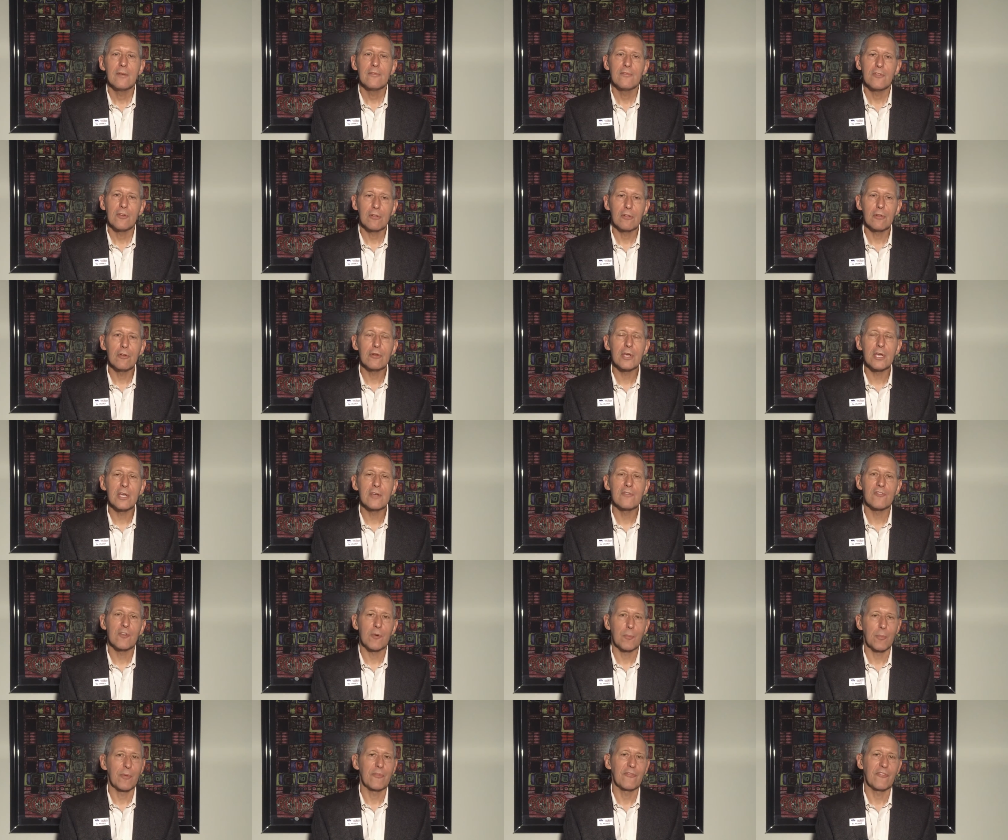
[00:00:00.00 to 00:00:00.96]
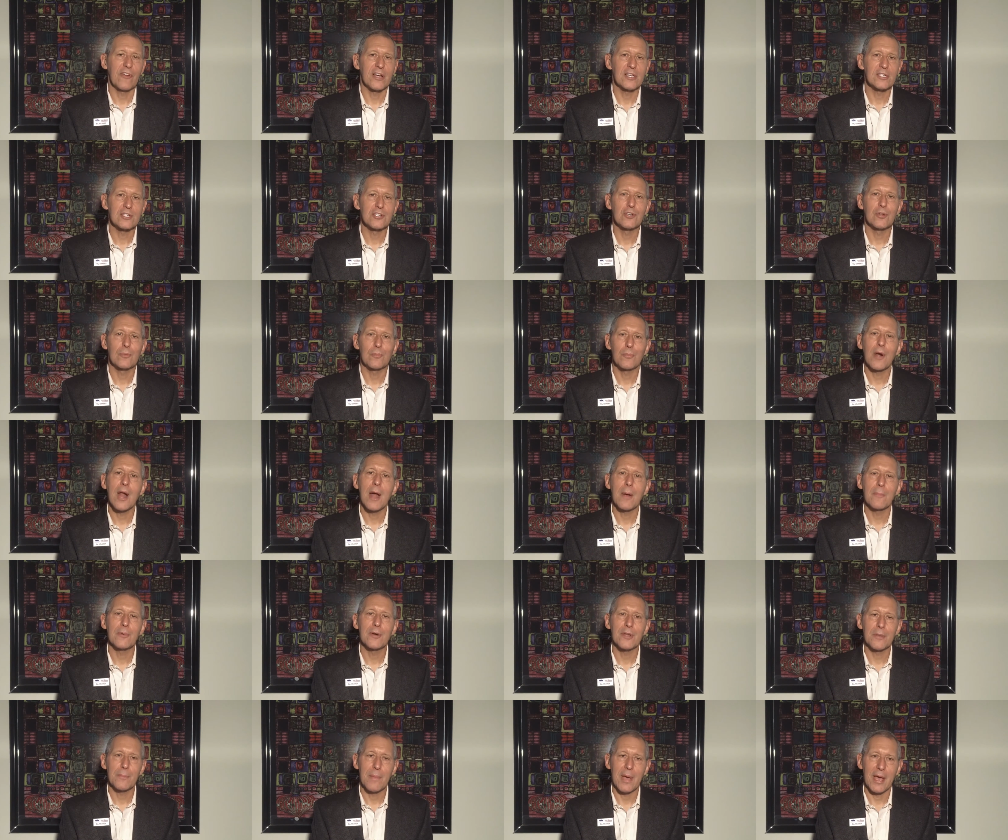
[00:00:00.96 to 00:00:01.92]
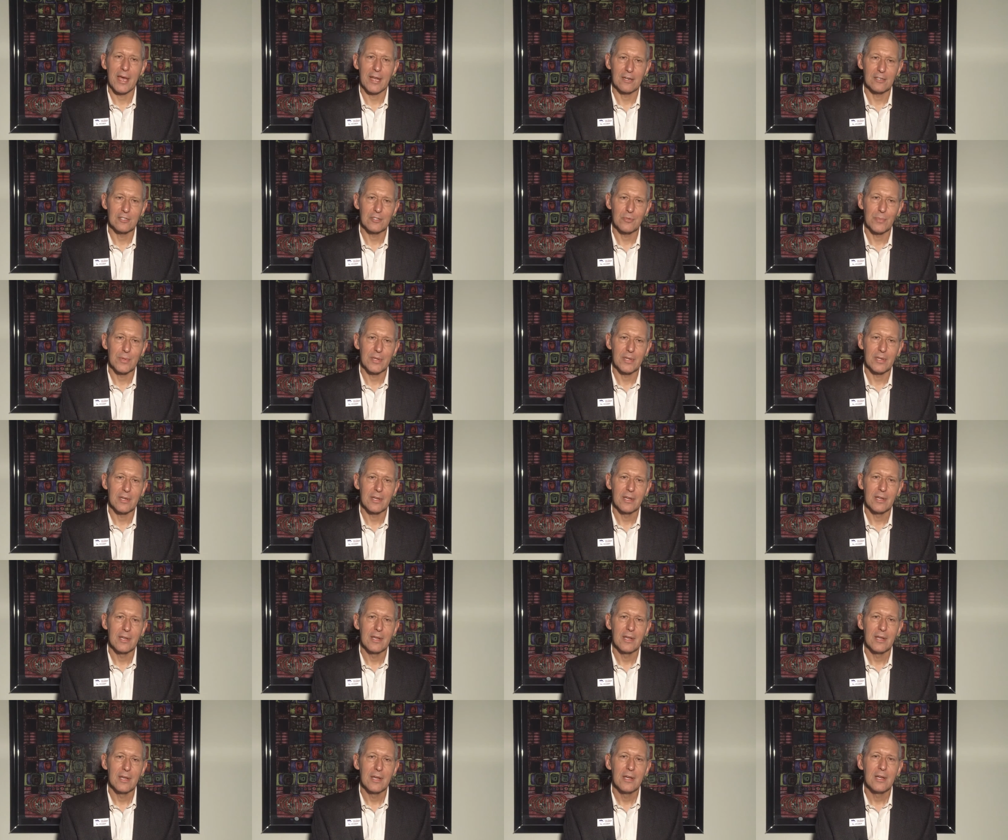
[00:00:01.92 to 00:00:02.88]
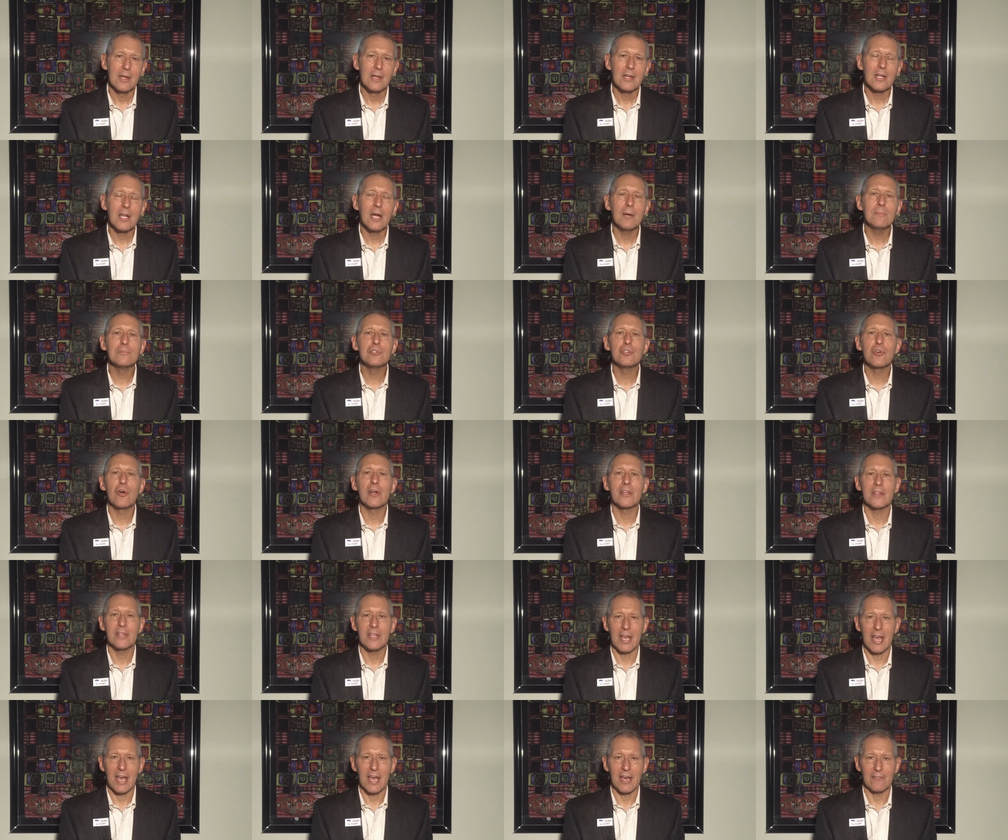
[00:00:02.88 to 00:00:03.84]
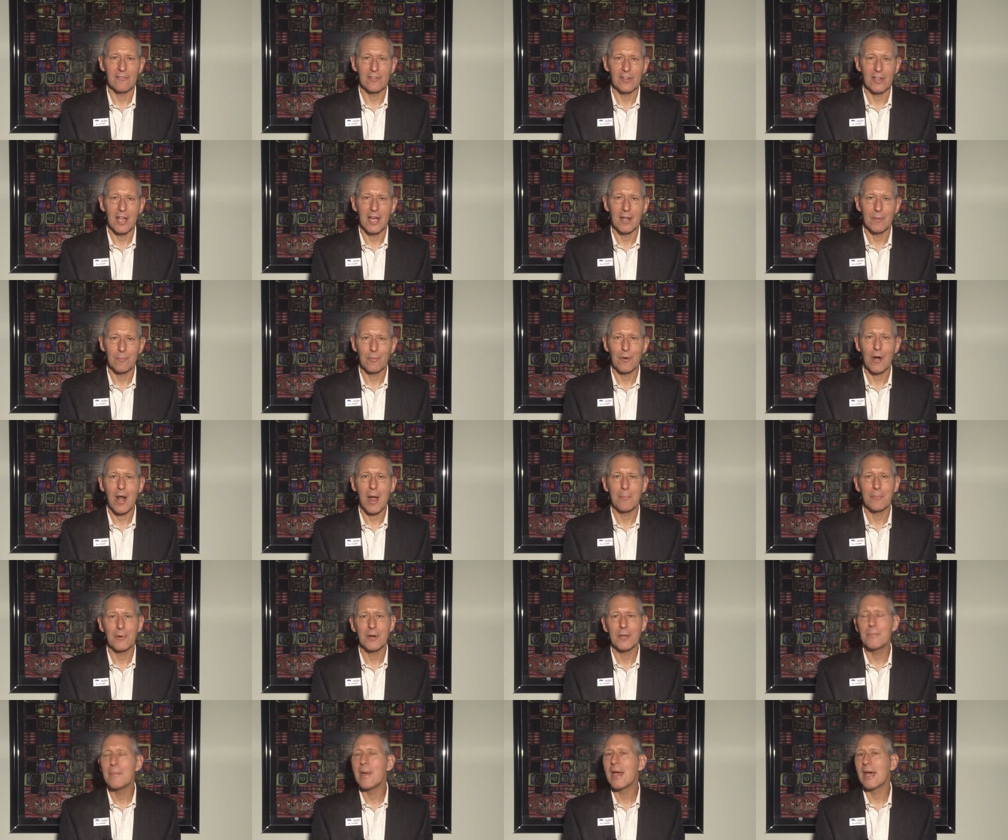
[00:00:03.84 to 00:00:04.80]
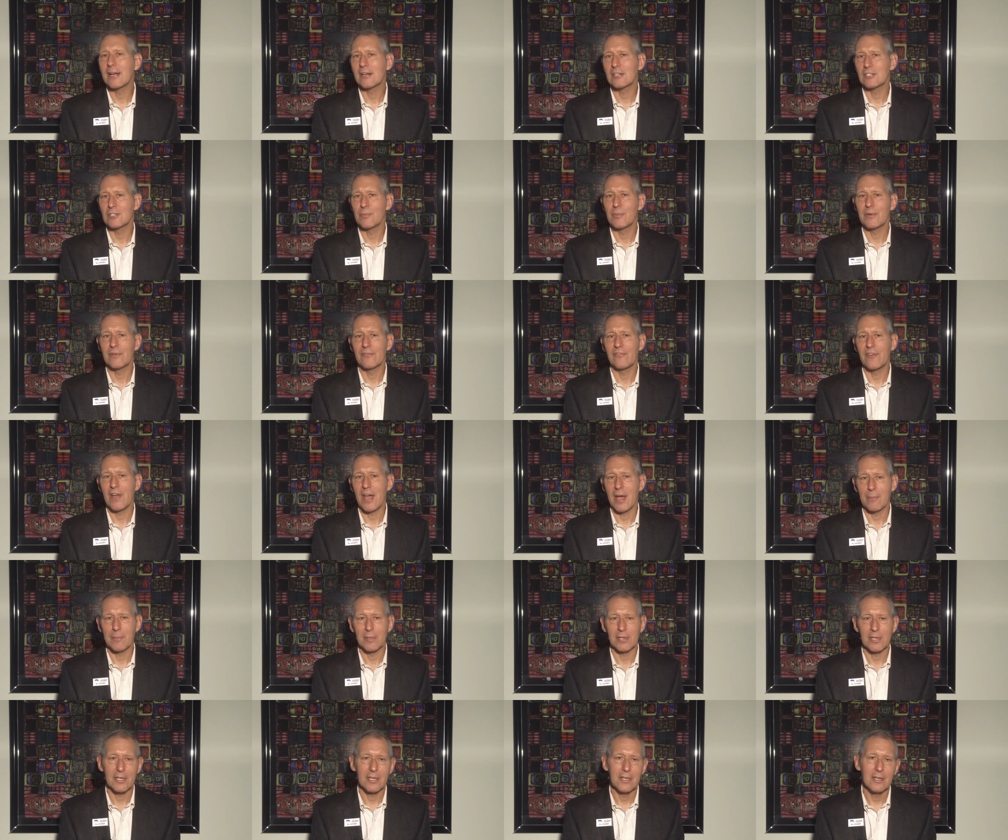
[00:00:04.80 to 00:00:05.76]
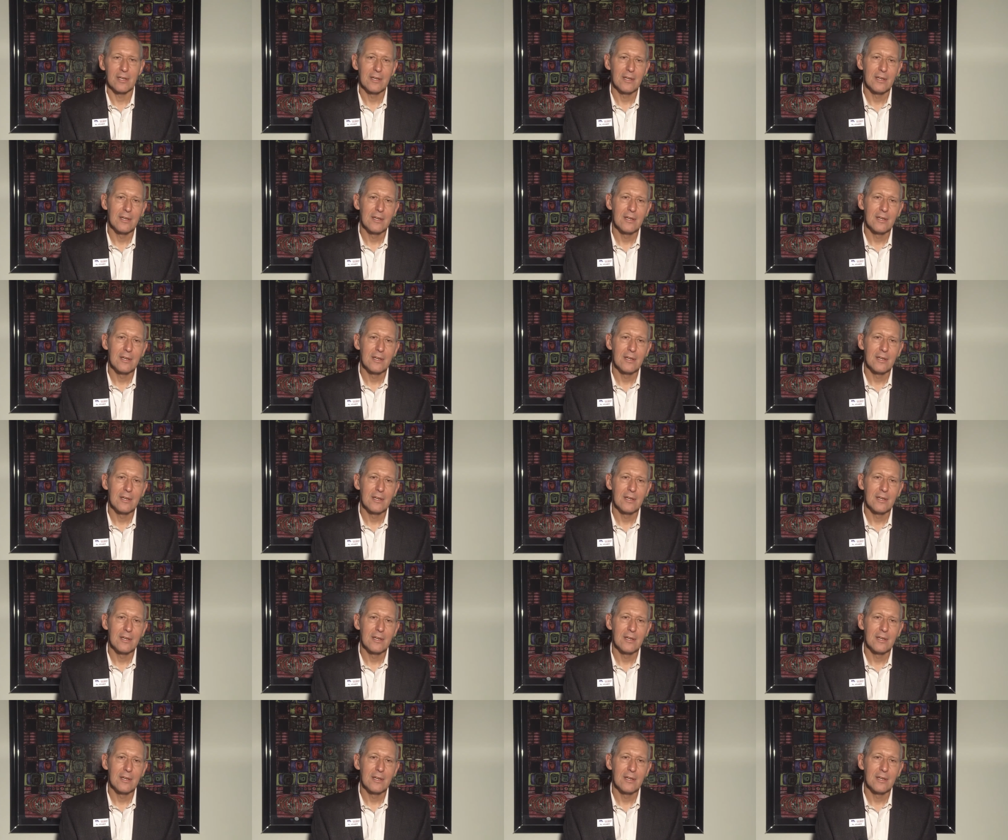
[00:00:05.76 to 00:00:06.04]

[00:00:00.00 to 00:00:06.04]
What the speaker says: If you're looking for professional property management, come join the Avalon Property Management family.